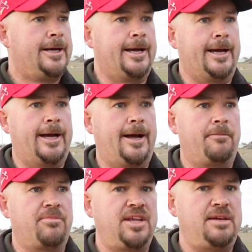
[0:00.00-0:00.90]

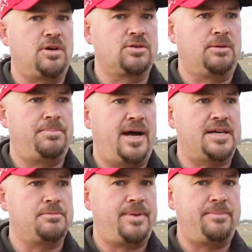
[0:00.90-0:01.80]
um, I think you might call it
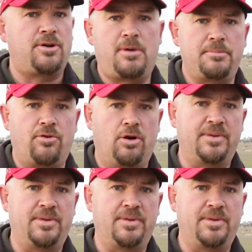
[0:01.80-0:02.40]
parchment paper, I might be wrong,